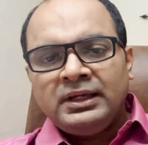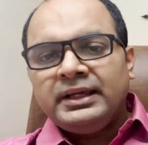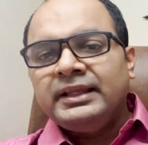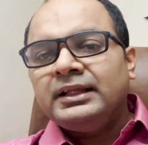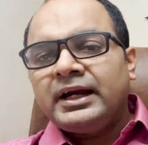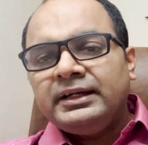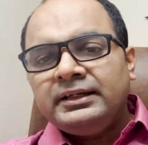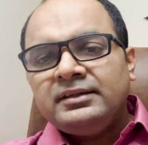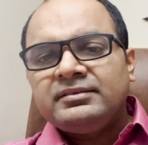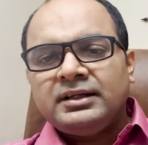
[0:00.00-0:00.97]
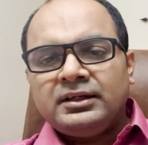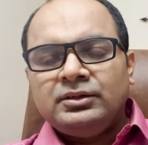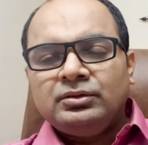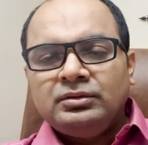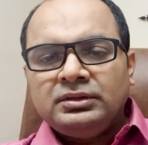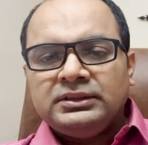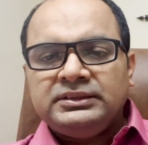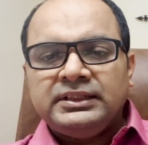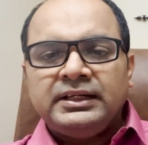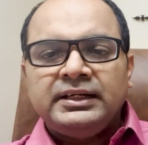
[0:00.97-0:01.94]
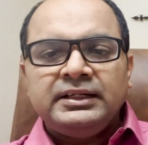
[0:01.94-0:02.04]
In the ideal scenario,
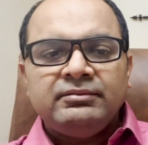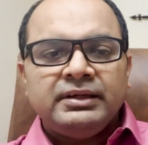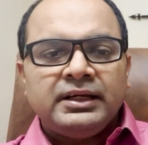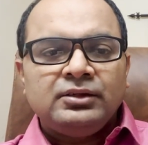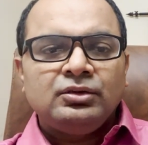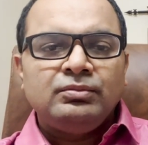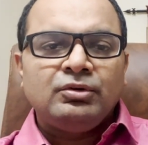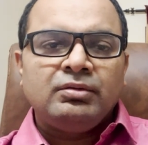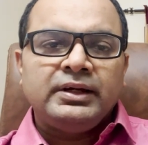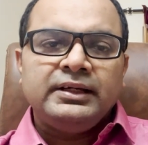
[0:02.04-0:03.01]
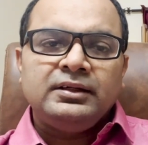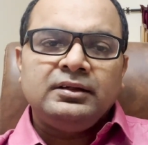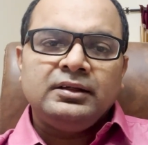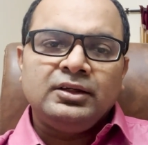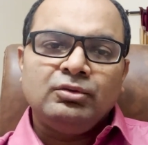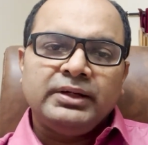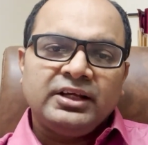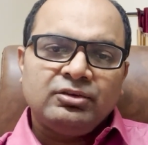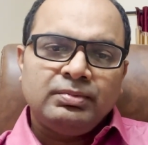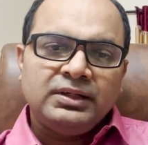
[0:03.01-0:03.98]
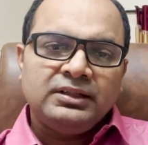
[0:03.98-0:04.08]
generative AI could provide human
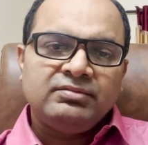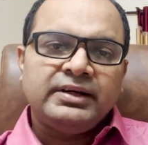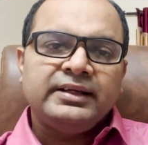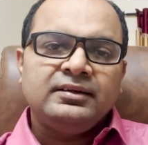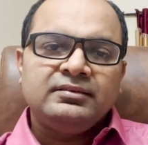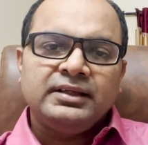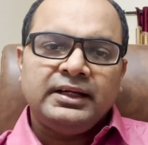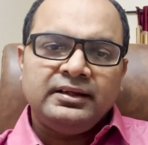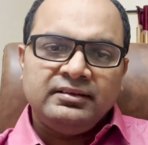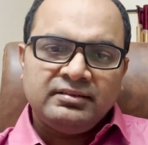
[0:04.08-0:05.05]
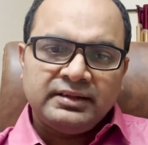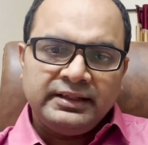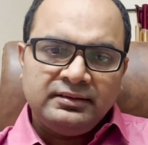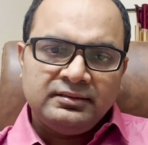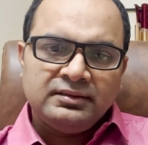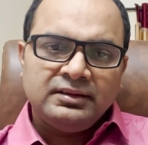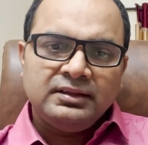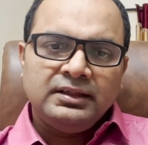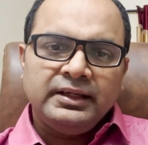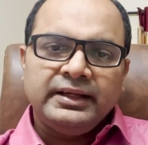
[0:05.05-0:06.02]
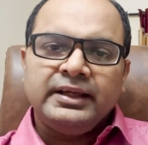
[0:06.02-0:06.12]
expert the financial insights
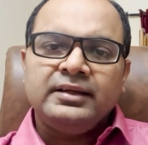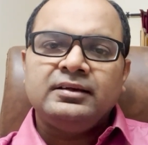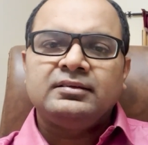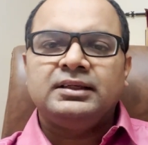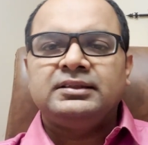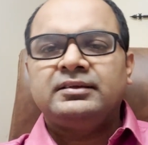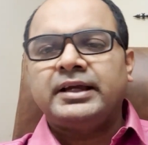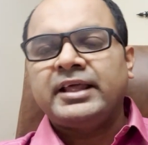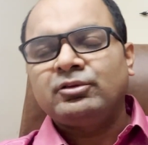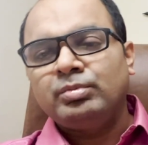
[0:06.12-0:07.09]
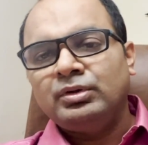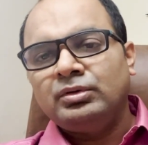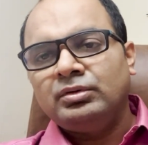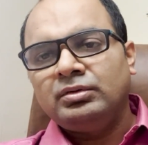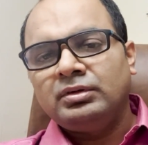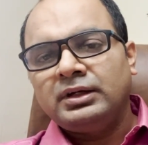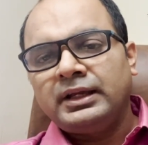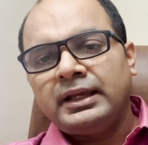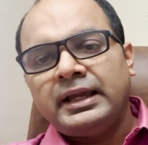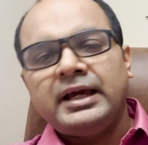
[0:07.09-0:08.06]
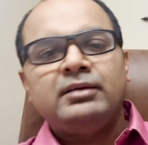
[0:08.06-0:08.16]
in areas such as cash flow
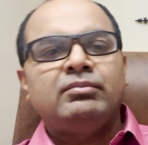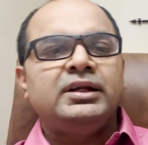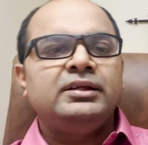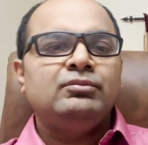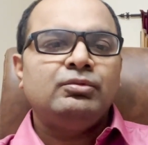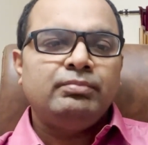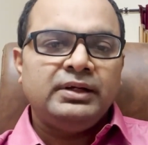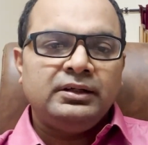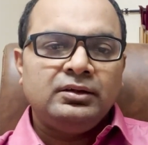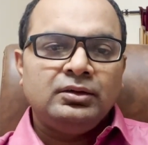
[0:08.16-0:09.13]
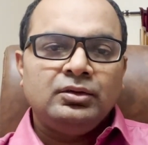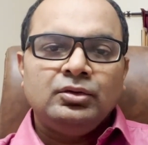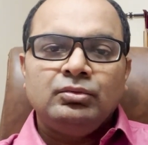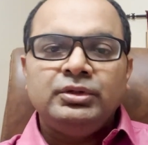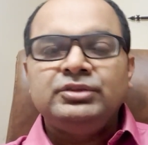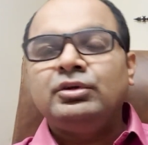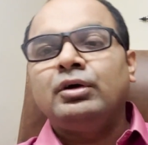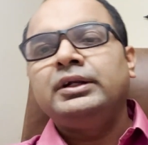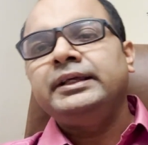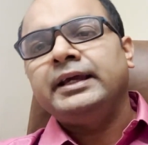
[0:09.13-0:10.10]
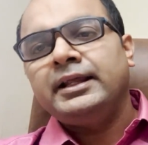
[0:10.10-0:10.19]
and money movement, which will
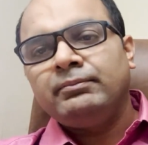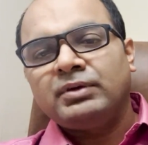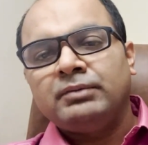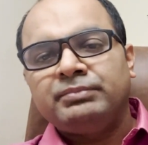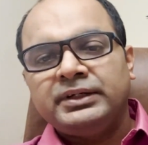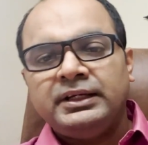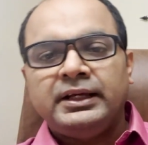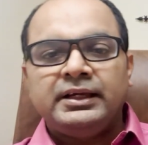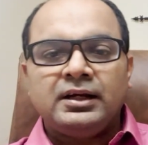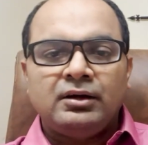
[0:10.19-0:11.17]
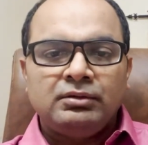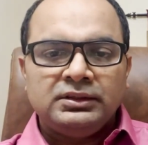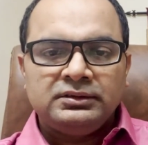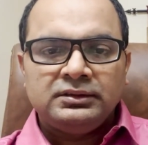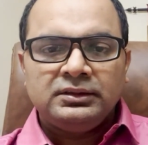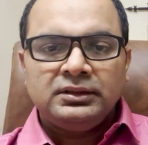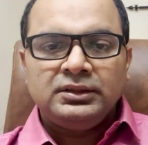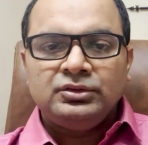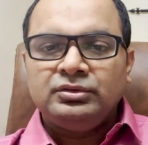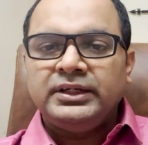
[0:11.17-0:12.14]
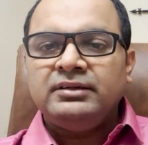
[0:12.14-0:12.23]
only help company like ours
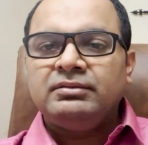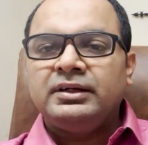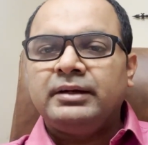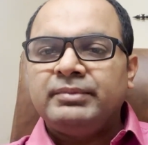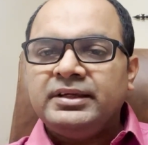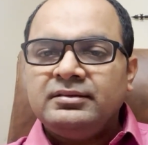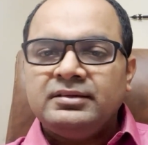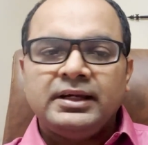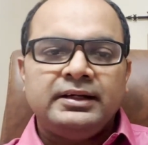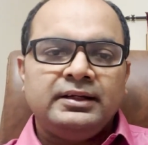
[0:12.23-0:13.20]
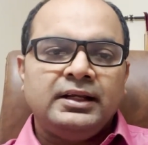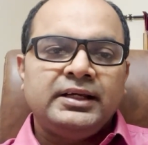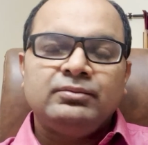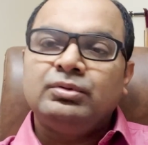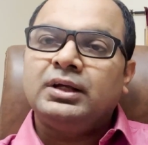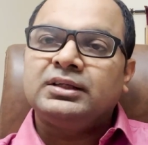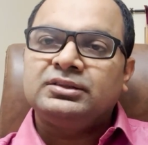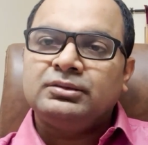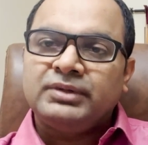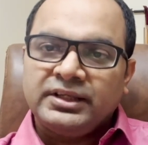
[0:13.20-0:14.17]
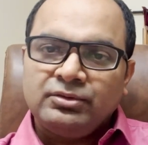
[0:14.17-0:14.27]
to deliver amazing and delightful
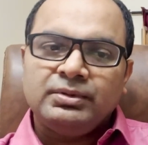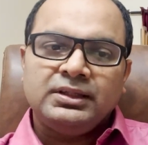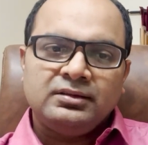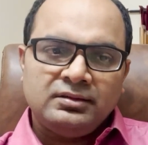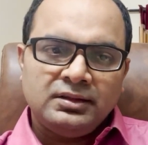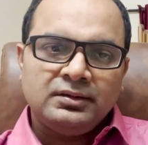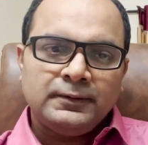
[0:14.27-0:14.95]
customer experiences.